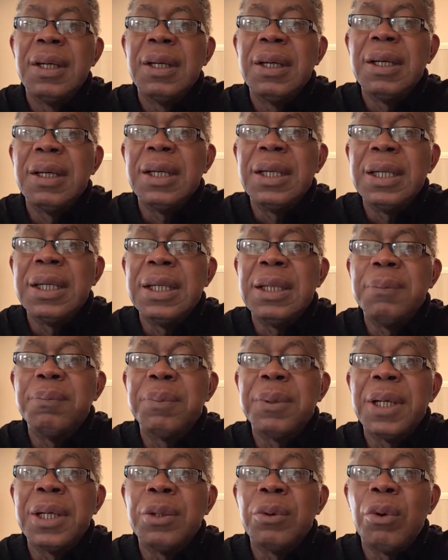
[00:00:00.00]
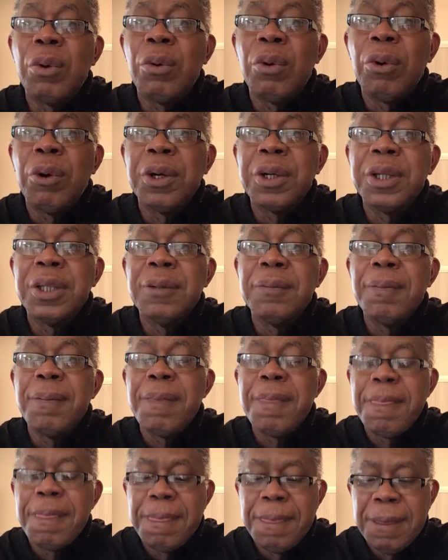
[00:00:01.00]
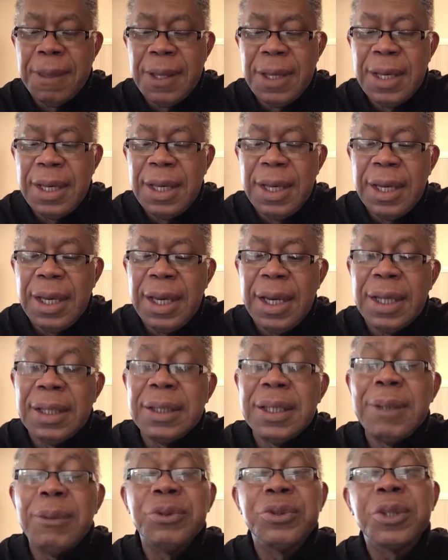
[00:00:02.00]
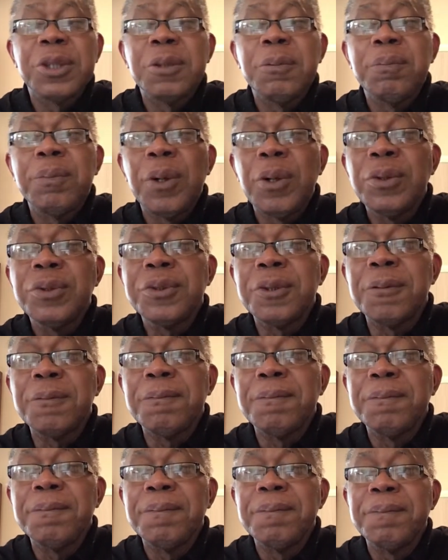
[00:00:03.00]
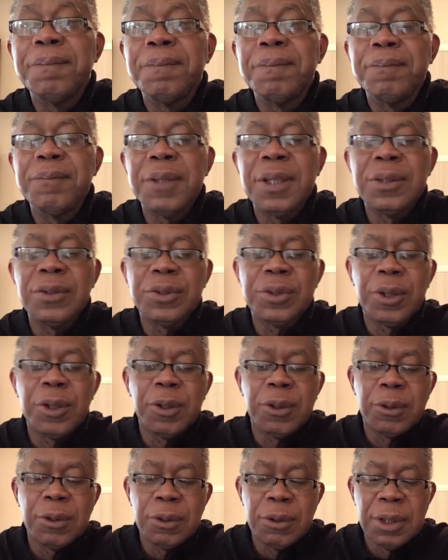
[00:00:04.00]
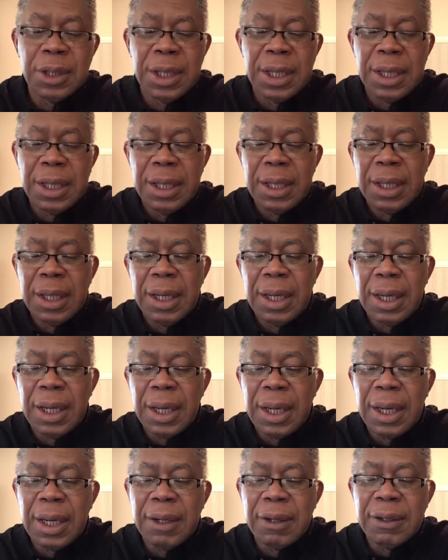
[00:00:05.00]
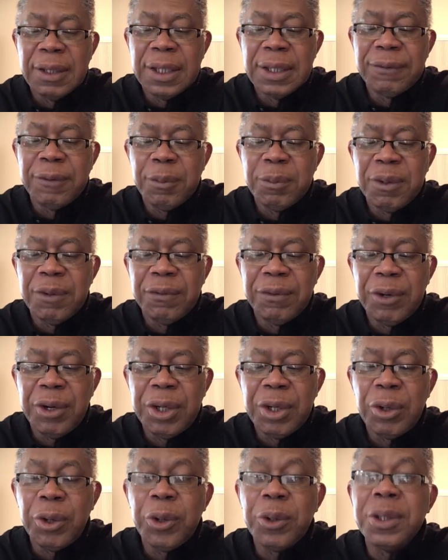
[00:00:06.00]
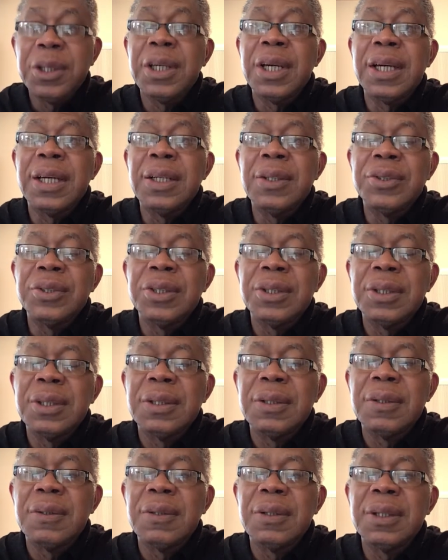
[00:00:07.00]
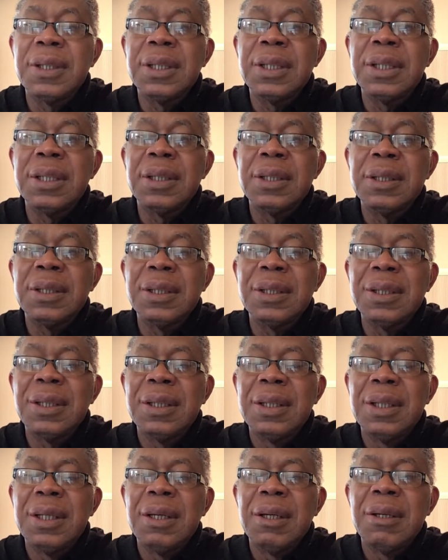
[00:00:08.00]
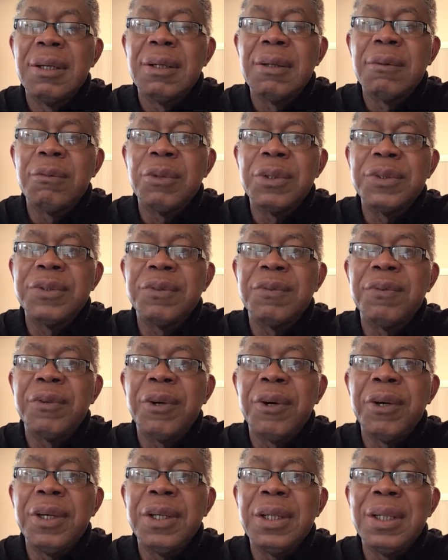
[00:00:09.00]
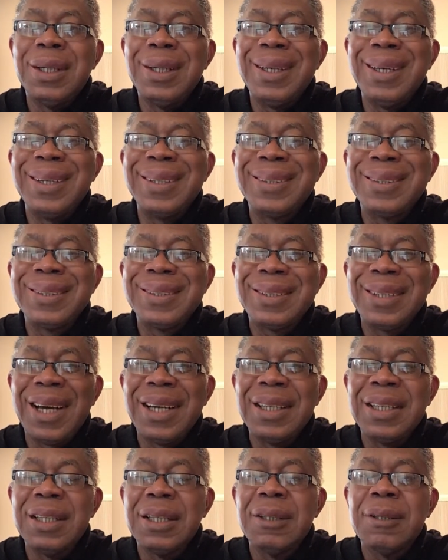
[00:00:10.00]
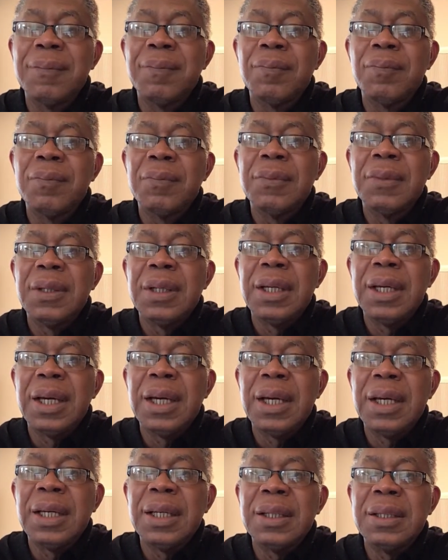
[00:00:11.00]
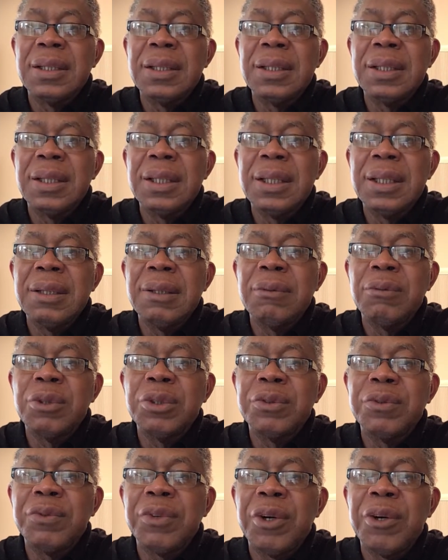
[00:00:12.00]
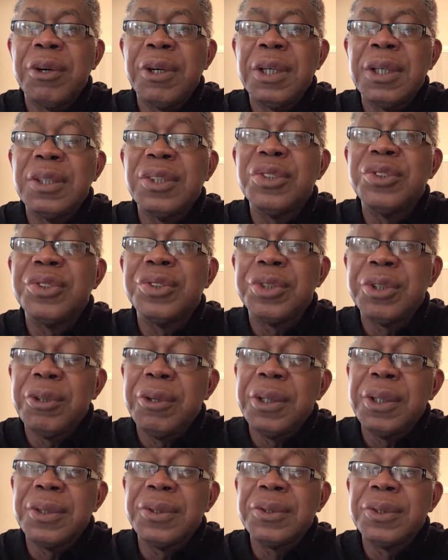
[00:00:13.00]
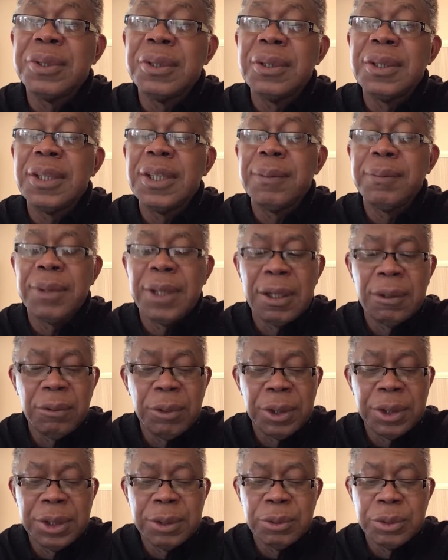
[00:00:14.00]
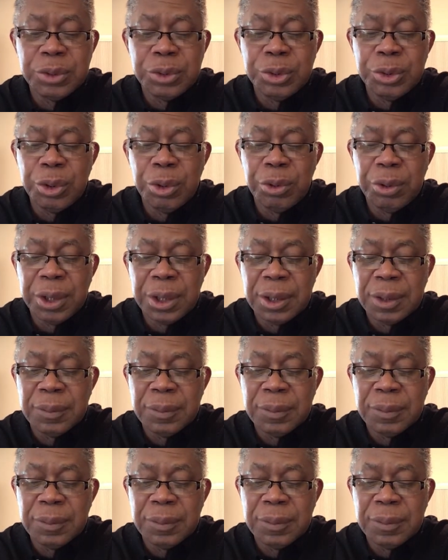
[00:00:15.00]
he played organ, and he was a composer. And so from a very early age, he was very exciting and he was very serious about what he was doing.